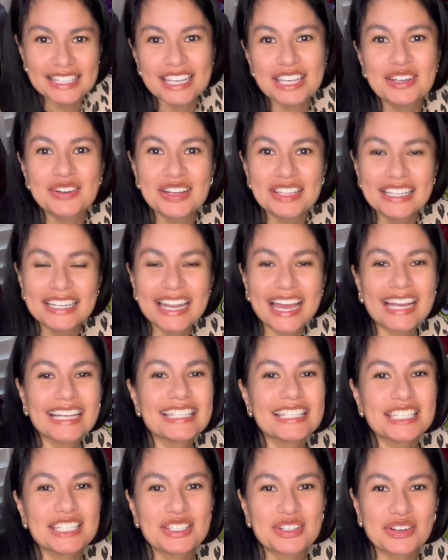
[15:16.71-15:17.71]
you on the next
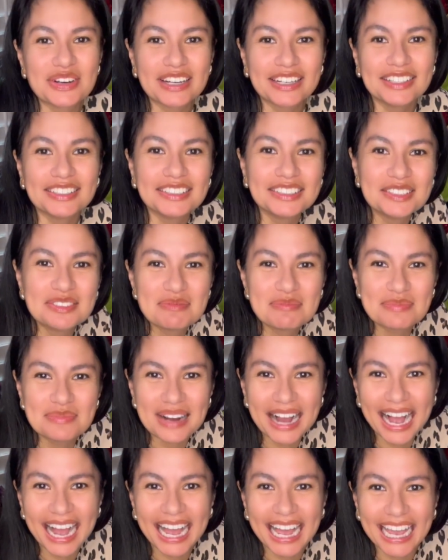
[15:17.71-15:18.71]
tutorial.
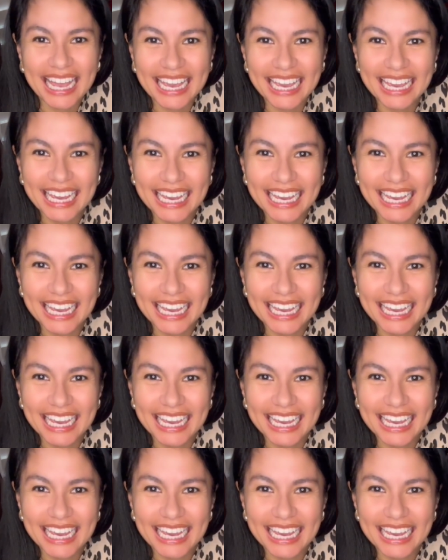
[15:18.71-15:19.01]
Bye.